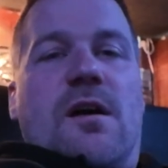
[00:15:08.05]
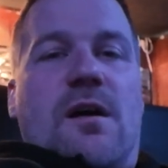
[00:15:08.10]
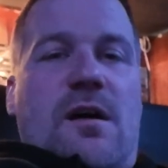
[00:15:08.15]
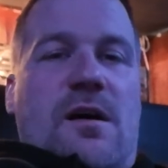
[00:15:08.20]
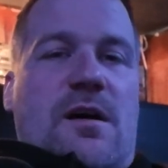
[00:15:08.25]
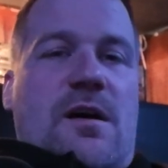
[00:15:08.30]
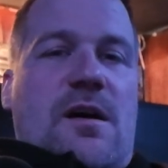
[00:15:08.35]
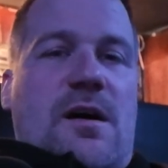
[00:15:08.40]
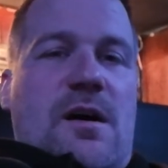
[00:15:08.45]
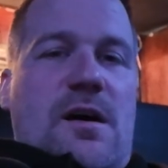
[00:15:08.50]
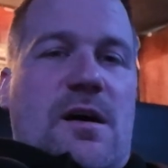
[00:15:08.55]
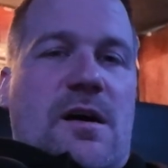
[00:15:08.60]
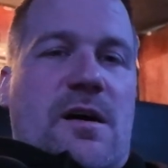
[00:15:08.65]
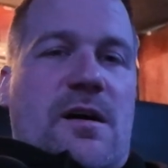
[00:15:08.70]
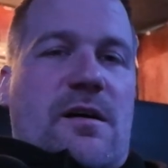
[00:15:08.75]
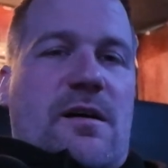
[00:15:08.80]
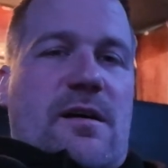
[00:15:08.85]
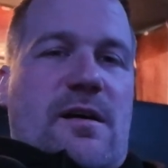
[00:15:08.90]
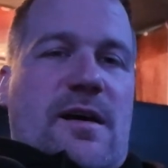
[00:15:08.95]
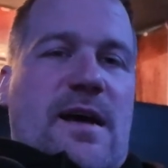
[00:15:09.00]

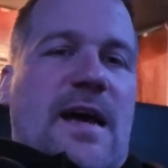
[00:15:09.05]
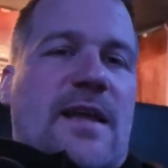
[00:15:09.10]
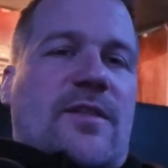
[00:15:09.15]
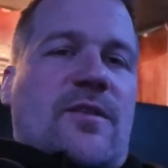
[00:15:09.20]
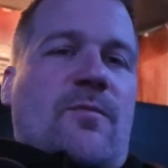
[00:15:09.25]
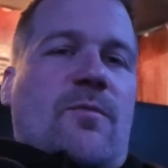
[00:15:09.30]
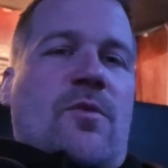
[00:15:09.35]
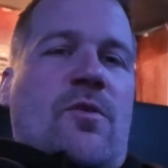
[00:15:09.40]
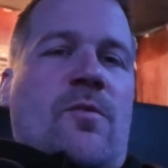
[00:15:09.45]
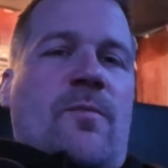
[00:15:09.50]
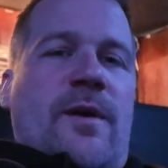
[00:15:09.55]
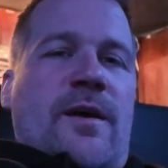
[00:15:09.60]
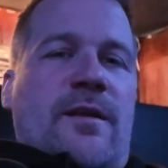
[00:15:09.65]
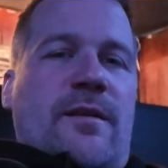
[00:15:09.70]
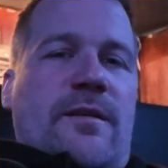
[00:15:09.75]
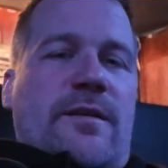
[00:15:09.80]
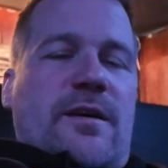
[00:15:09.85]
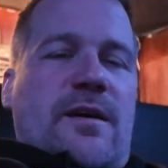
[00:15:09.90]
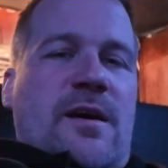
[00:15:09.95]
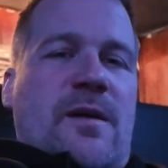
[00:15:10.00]
At the
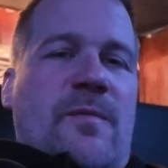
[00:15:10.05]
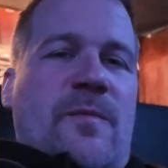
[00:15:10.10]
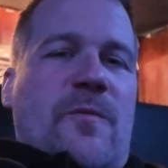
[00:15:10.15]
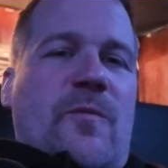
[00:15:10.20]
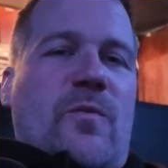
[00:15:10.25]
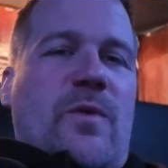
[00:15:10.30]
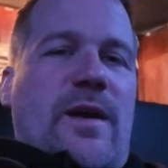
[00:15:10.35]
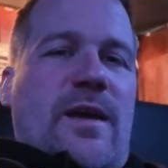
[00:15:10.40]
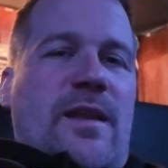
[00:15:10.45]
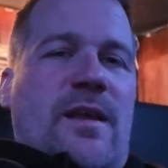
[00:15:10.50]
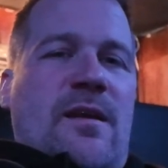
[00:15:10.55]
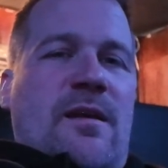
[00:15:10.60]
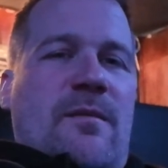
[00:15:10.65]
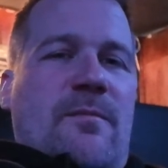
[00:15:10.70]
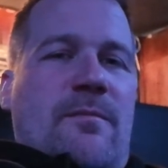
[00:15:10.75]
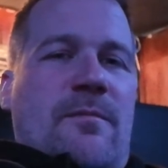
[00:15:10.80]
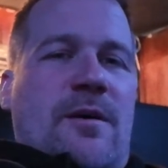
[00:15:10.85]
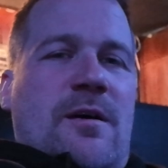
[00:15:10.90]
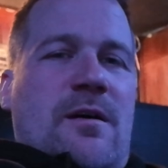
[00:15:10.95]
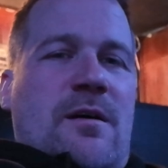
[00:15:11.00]
moment, I'm
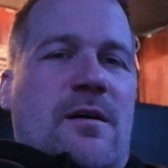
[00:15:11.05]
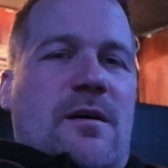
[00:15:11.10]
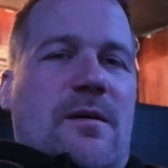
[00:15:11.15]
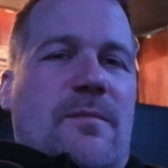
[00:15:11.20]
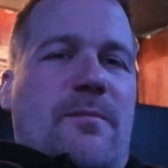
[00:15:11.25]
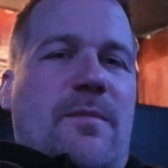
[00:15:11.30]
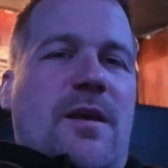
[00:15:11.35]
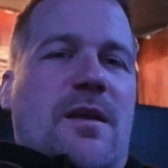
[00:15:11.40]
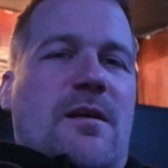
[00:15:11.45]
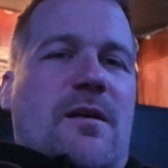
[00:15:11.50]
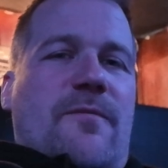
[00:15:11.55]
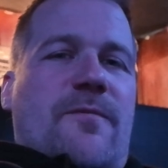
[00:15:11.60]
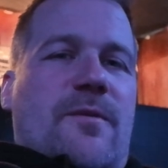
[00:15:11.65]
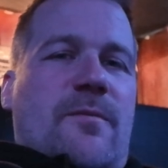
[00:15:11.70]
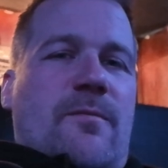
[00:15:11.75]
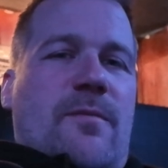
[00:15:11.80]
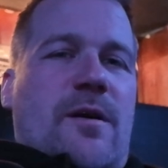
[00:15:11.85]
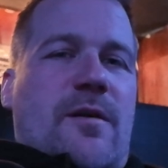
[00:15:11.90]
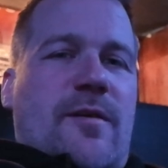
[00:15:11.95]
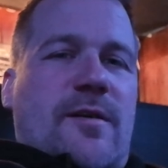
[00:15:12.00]
waiting Mika
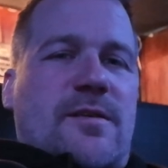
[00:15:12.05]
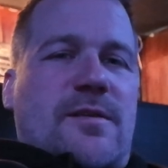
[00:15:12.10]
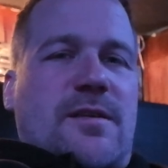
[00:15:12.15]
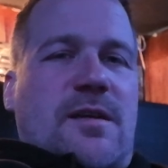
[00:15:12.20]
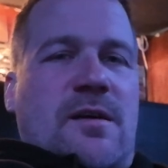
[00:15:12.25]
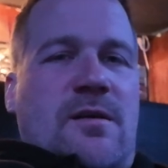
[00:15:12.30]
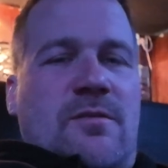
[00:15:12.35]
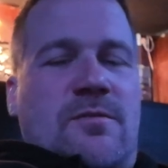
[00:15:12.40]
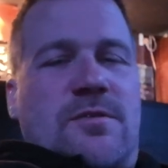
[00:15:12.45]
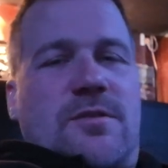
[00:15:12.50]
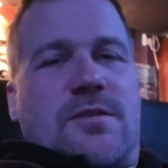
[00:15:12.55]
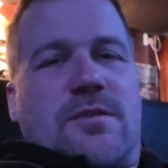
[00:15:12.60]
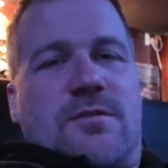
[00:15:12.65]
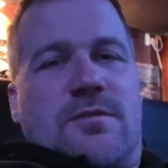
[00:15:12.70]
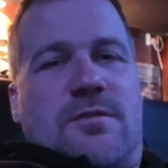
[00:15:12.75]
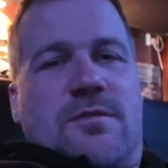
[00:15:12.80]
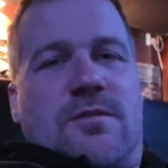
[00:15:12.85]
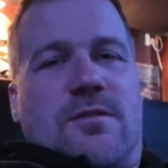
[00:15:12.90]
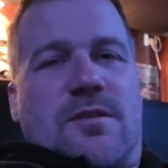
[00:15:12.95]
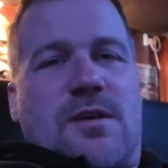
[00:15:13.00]
from Mark Sound
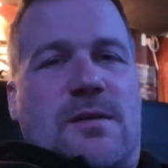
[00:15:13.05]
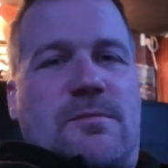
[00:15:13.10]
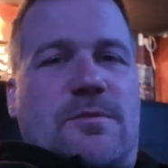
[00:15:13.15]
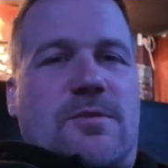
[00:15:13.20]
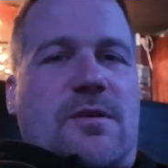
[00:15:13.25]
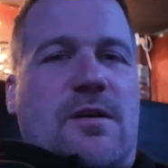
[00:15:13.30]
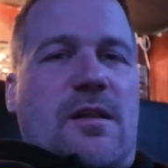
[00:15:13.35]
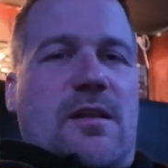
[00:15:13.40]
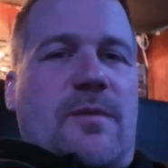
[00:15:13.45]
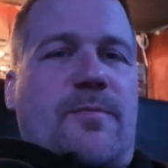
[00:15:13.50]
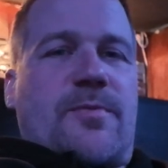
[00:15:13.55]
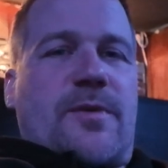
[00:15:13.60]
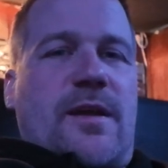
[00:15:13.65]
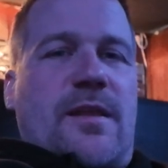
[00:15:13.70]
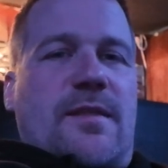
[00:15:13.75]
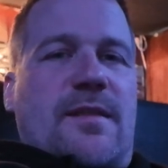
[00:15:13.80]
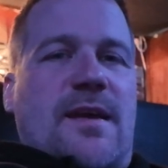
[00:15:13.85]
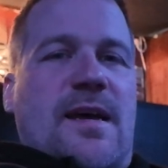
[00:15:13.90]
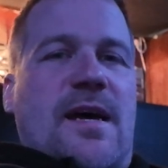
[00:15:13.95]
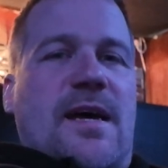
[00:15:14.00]
to come to
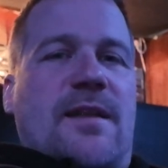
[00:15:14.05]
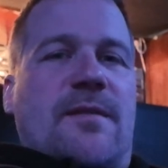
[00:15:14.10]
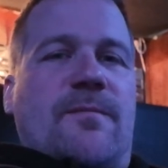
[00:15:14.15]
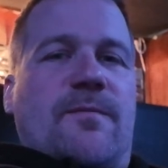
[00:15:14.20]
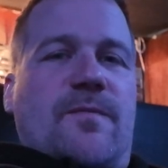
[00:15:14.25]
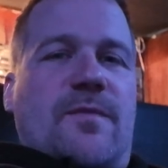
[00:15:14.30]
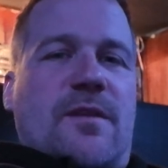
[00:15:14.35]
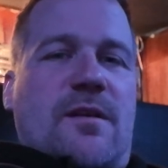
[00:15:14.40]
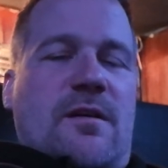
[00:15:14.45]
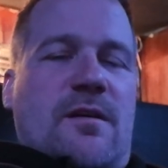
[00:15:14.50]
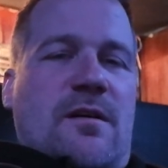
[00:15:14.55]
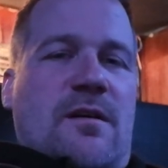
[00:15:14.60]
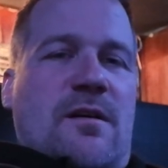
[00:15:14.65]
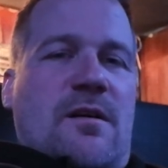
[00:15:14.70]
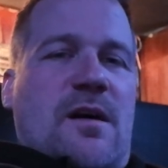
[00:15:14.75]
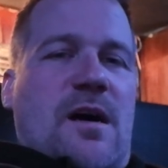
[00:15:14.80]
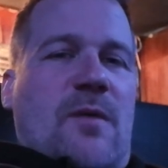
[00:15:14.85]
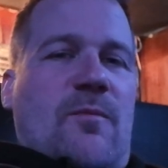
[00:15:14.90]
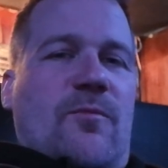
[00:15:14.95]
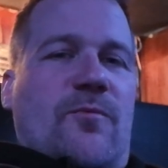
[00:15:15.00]
calibrate that.
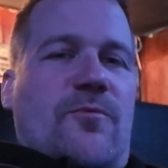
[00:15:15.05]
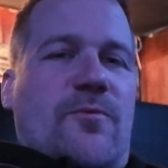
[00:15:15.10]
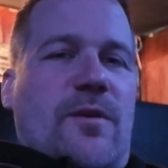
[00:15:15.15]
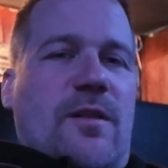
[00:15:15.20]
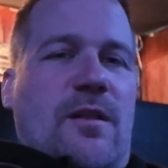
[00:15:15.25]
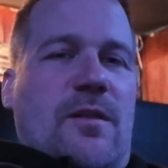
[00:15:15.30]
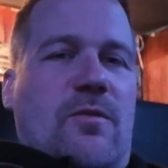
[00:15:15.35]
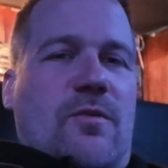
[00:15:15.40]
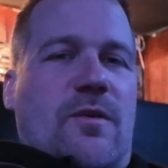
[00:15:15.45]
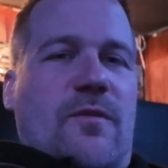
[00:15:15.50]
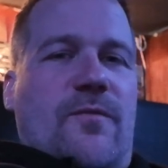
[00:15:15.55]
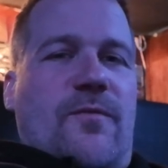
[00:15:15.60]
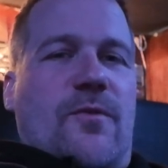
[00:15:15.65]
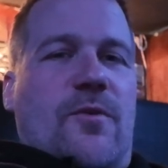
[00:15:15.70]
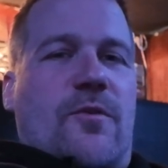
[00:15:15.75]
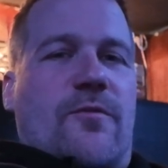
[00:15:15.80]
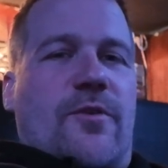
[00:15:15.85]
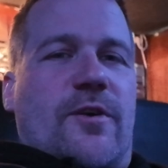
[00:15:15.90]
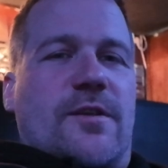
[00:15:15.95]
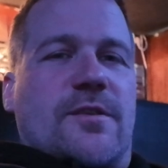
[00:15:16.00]
I'm really looking
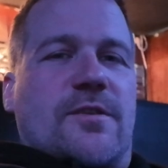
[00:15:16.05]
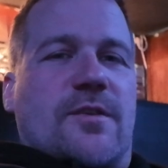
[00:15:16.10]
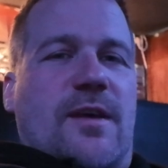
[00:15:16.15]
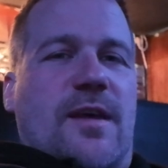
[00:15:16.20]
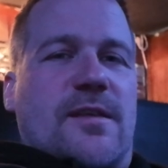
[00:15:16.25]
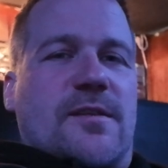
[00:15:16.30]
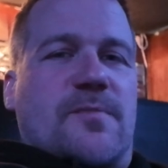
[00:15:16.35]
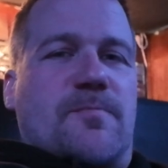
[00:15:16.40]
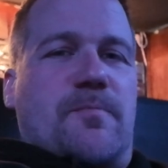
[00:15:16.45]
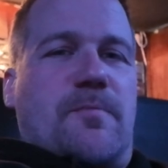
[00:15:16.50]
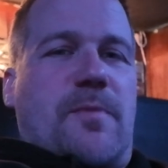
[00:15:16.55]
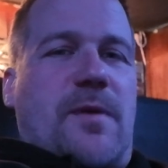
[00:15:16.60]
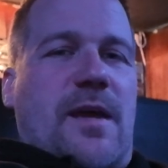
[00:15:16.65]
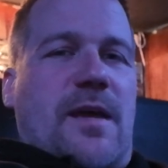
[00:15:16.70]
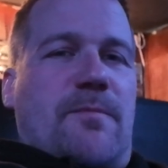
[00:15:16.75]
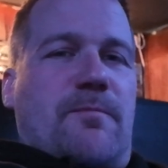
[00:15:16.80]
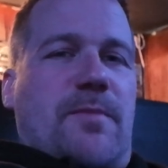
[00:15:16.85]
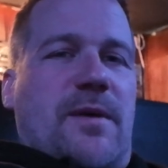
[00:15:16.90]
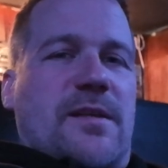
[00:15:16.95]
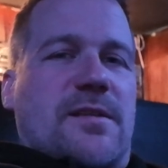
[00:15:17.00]
forward to
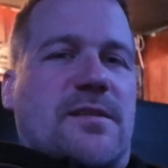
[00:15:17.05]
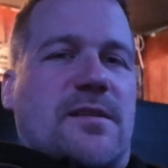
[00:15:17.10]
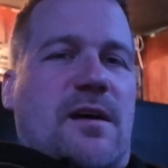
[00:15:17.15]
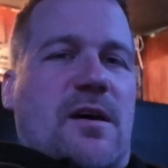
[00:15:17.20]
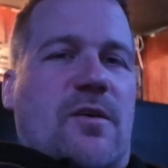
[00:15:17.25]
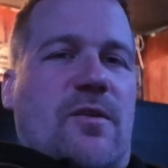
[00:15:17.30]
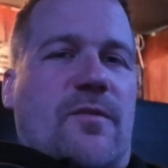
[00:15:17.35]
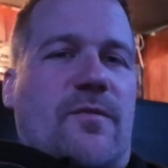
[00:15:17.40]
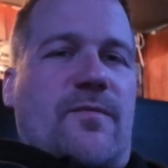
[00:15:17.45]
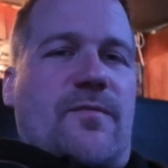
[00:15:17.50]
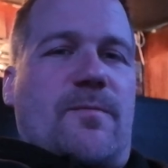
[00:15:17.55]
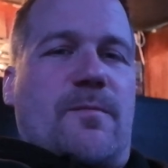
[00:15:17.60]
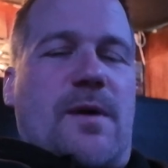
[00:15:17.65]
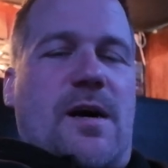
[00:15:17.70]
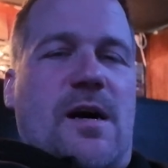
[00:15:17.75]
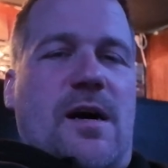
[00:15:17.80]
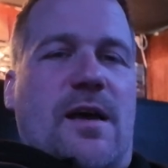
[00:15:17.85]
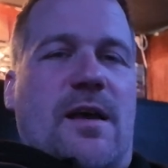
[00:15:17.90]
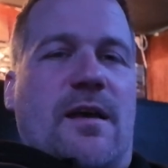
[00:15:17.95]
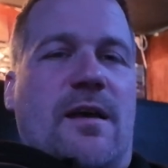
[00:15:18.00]
get best out of
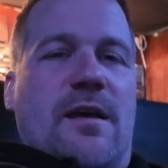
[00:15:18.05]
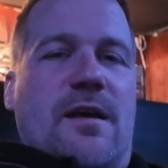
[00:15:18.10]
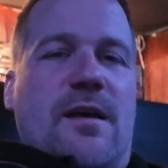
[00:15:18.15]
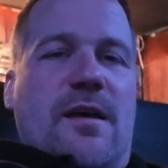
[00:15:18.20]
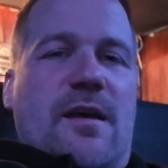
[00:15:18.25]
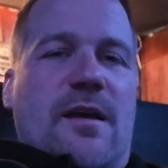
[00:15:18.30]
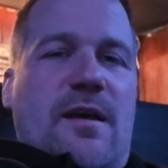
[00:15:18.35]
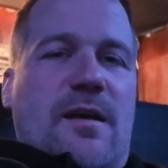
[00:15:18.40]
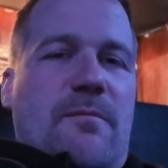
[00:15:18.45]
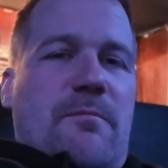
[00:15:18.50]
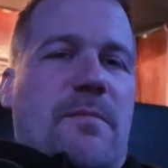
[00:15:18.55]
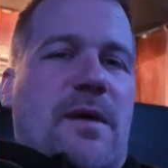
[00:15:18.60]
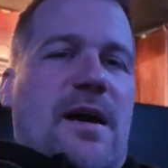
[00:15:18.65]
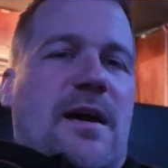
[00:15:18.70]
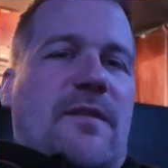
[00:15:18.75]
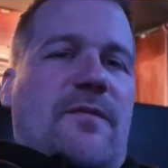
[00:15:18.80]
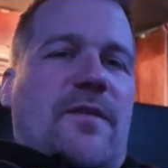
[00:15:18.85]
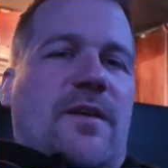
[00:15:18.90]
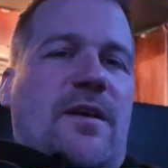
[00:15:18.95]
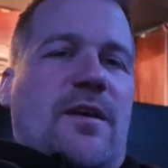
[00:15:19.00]
my
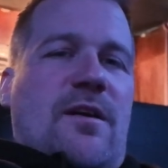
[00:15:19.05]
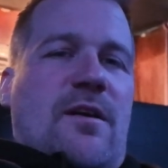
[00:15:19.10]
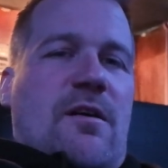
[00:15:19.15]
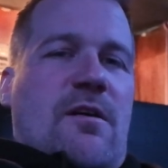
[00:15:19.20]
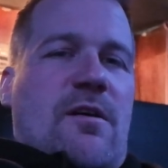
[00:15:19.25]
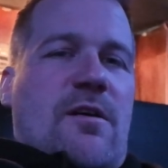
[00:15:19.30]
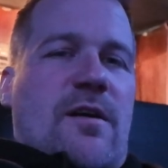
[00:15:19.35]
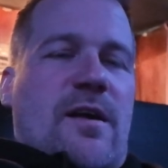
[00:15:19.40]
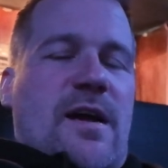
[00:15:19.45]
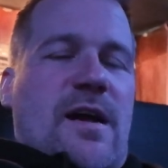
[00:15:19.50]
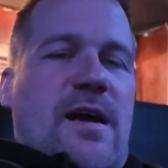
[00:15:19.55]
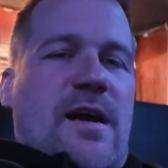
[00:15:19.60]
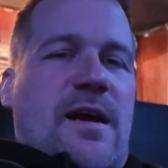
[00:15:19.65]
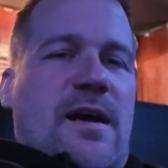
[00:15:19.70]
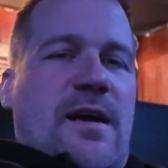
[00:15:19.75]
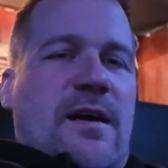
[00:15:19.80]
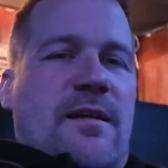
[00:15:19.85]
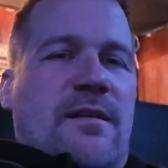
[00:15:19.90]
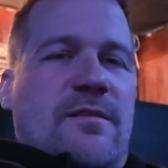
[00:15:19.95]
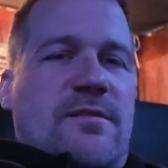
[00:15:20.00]
MadVR
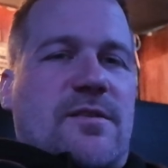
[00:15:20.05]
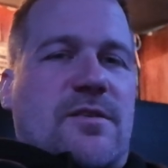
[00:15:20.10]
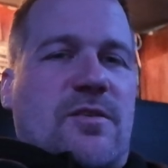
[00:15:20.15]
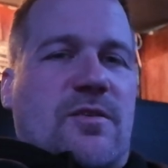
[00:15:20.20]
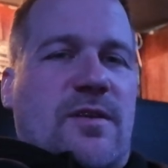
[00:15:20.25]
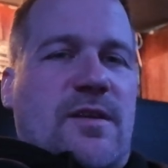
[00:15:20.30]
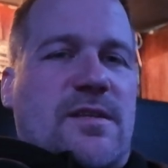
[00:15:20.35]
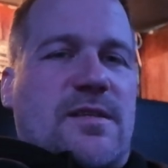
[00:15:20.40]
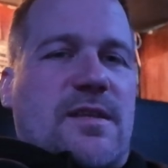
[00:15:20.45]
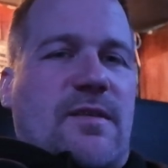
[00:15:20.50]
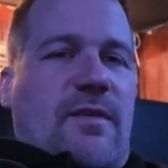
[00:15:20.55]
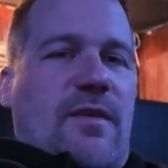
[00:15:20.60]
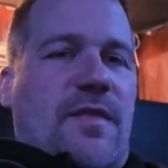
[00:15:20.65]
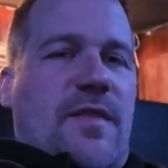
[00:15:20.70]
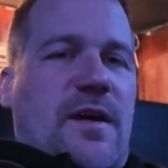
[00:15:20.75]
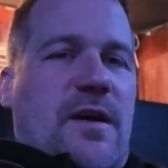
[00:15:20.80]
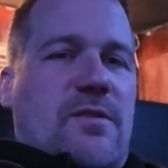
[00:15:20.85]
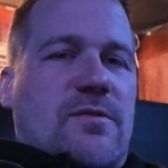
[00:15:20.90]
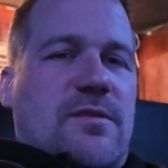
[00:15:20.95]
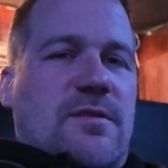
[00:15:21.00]
and Sony
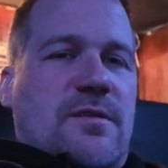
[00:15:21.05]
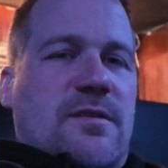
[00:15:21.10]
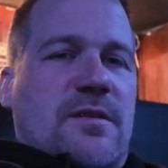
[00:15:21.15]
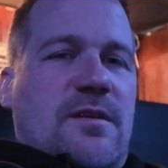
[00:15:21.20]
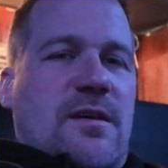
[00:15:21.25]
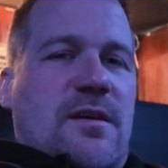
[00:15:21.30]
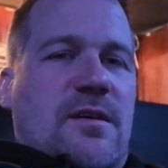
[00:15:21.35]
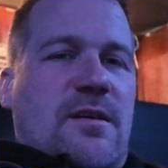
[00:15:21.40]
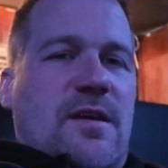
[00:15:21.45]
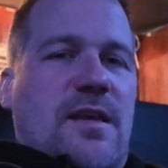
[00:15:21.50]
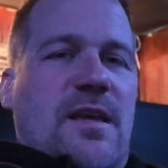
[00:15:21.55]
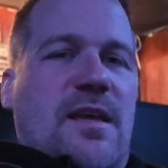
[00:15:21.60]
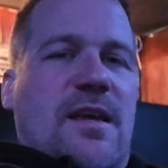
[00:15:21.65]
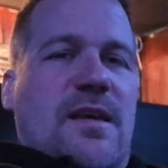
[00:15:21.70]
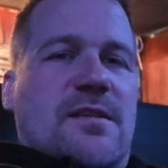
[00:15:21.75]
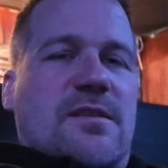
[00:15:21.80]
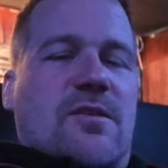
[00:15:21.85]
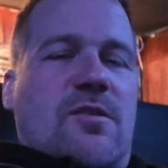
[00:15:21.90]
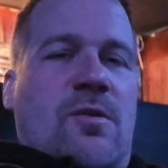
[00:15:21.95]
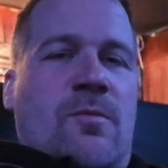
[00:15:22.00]
7000
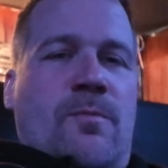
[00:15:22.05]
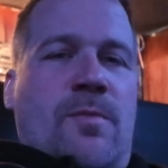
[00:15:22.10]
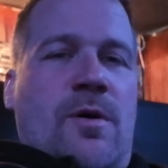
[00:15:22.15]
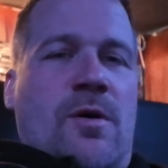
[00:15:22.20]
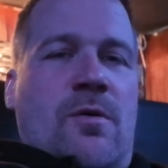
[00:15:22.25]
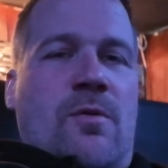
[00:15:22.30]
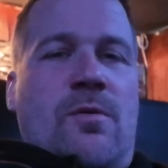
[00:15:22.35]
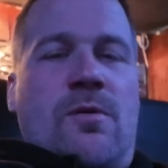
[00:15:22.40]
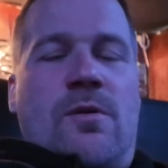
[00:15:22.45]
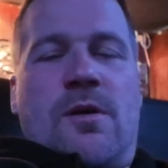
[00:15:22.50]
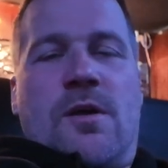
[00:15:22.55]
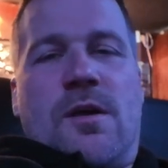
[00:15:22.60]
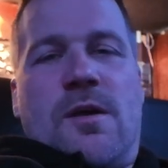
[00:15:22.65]
ES combo,